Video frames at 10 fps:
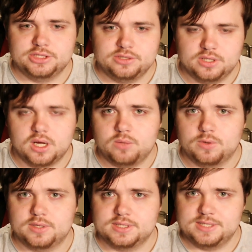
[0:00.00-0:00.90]
that I
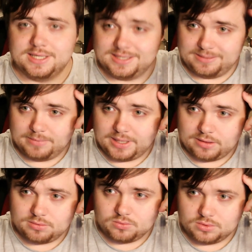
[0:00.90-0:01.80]
want to send in my
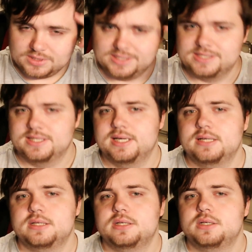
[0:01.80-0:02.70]
thought is there,
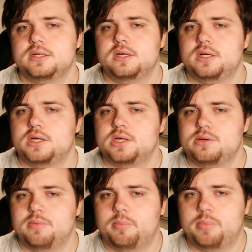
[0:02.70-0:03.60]

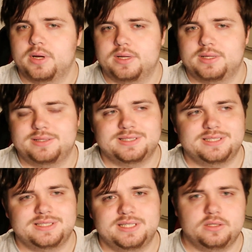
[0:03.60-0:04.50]
but the
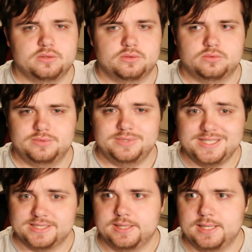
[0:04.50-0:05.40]
signal
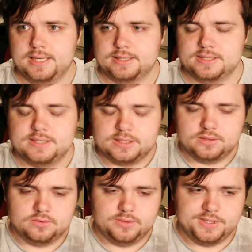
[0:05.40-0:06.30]
isn't there. The
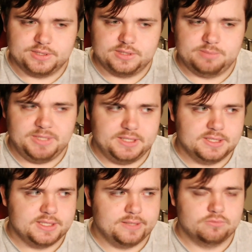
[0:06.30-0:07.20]
signal is being
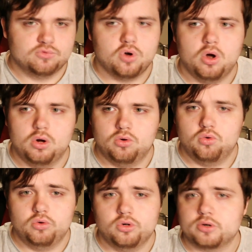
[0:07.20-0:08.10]
sent wrong or
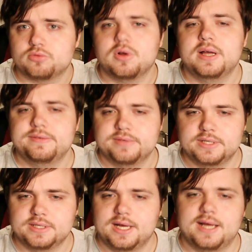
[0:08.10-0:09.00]
not
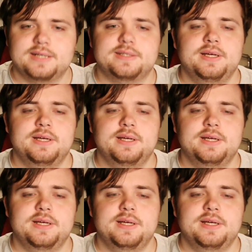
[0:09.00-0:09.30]
arriving. And